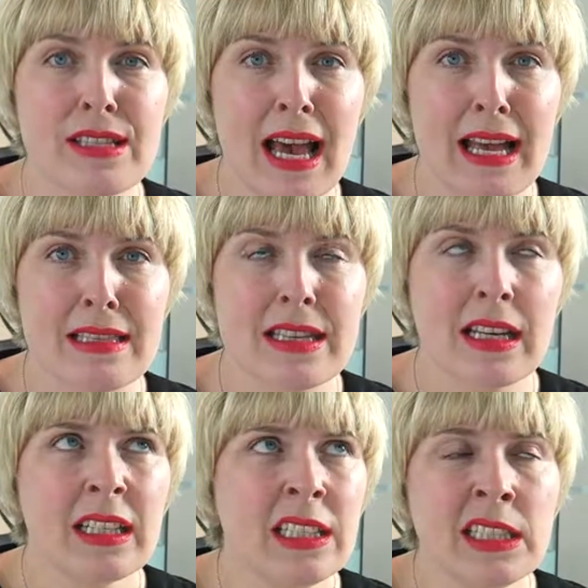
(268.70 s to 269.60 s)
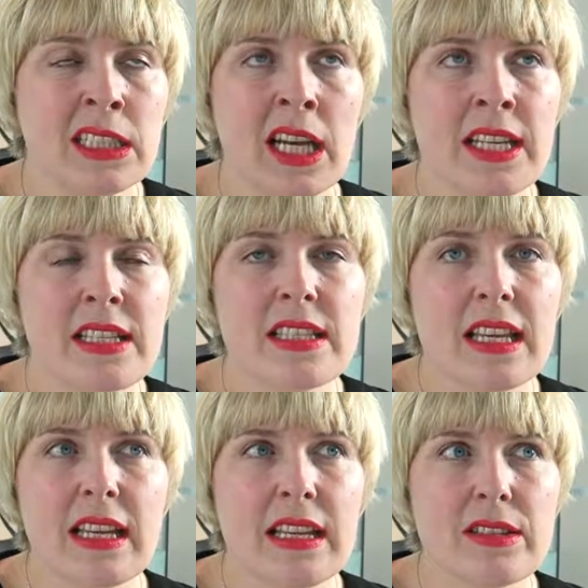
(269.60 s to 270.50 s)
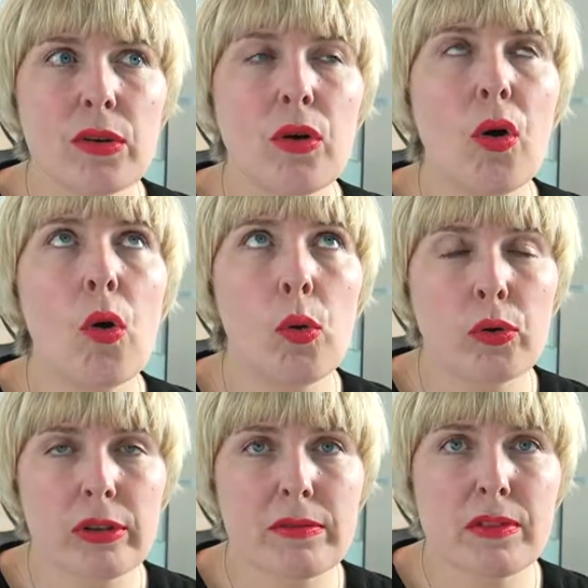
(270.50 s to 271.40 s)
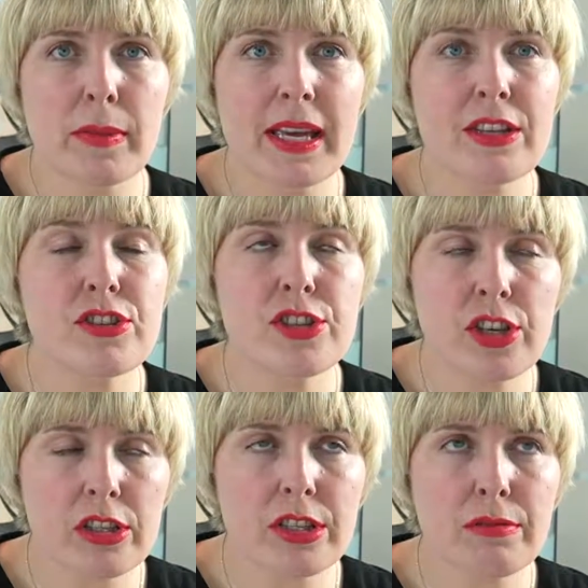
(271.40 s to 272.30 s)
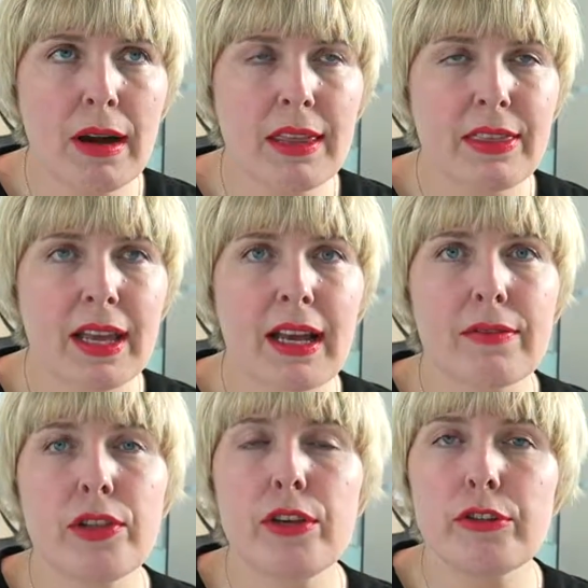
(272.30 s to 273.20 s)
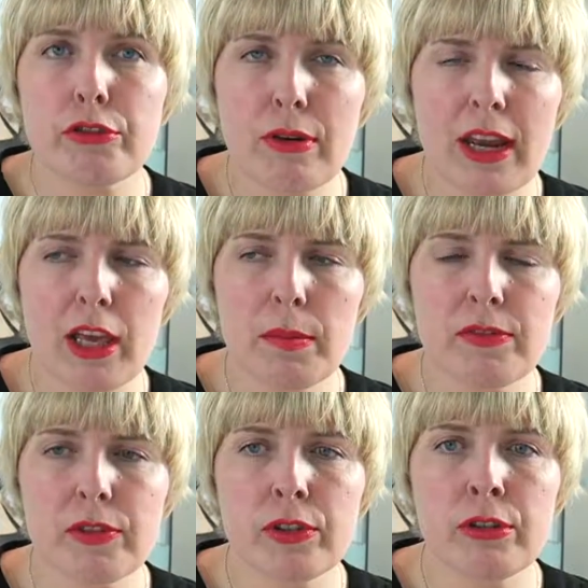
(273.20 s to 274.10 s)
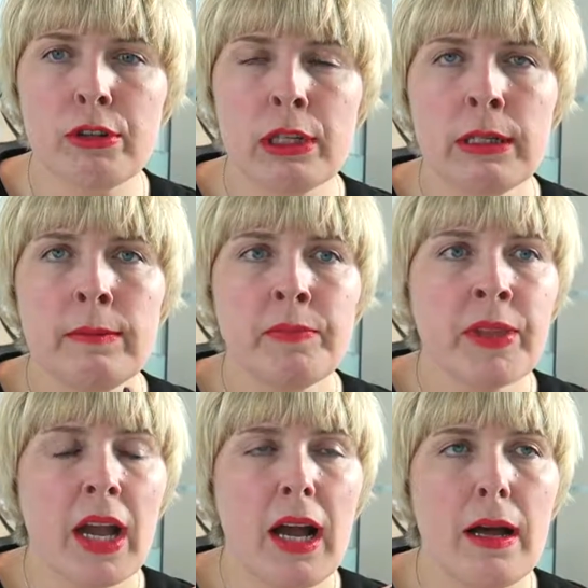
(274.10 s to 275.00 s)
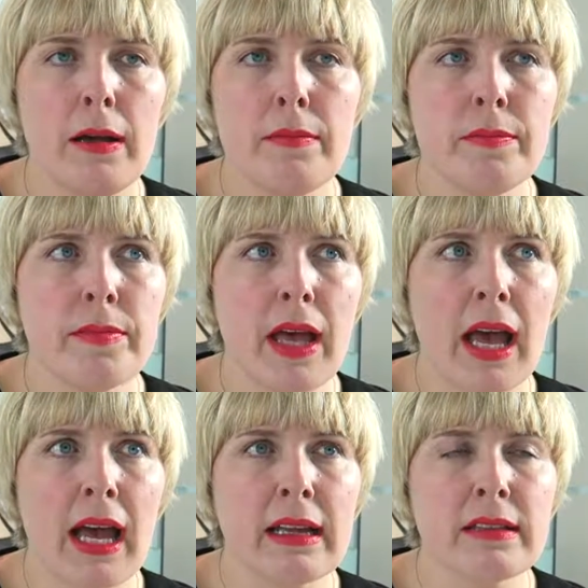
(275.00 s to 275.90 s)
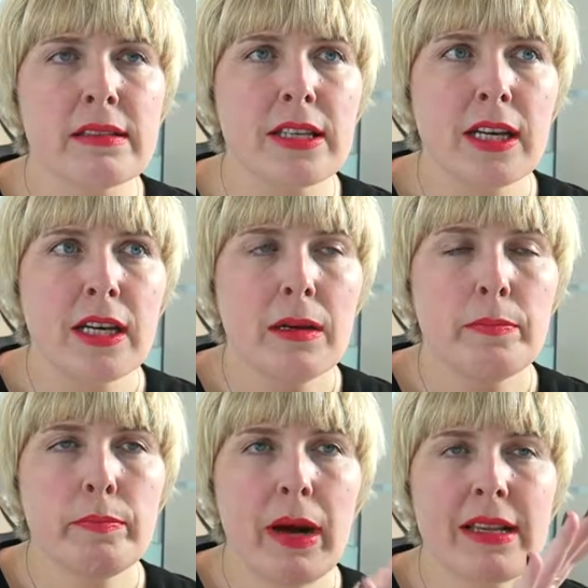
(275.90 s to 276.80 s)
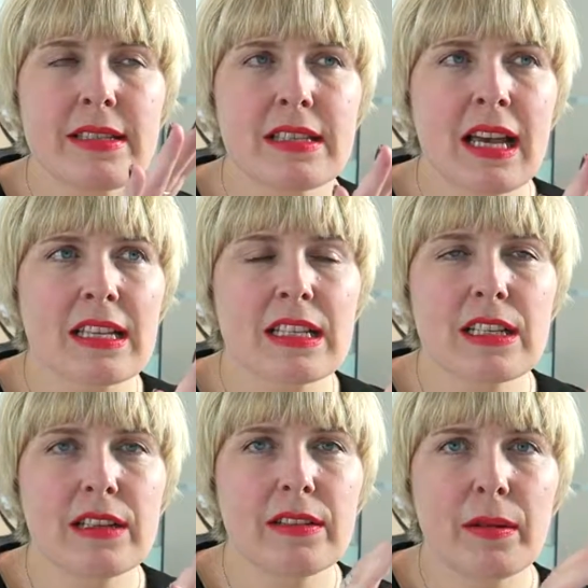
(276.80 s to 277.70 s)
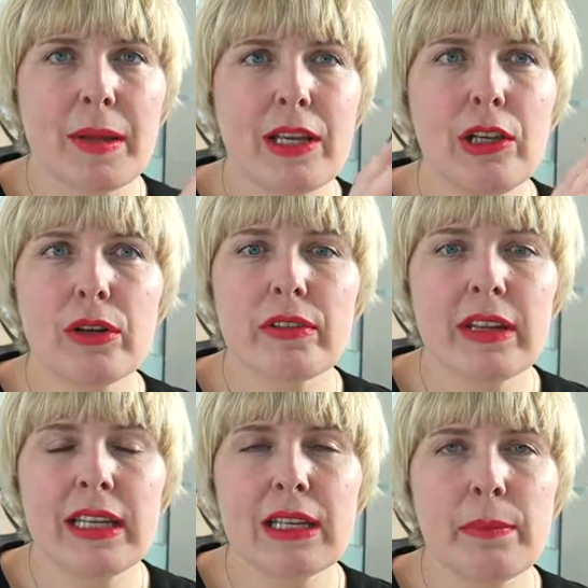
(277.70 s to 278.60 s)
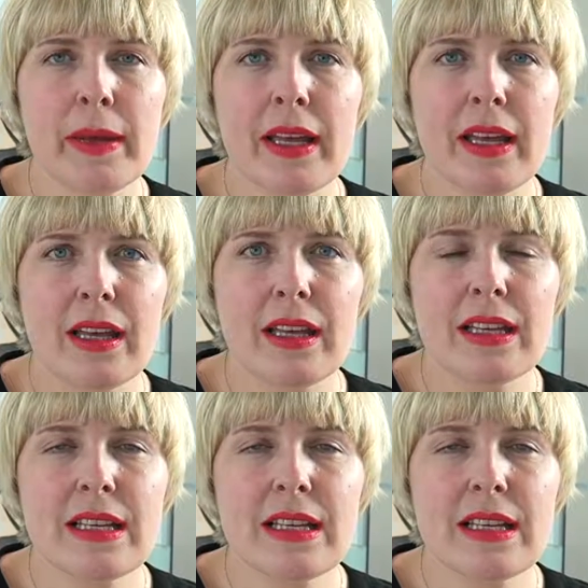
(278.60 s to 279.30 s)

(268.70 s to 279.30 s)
task, and it's awesome for me. It's just the right thing. I've used Trello before, and MEISTER task to me looks a little bit,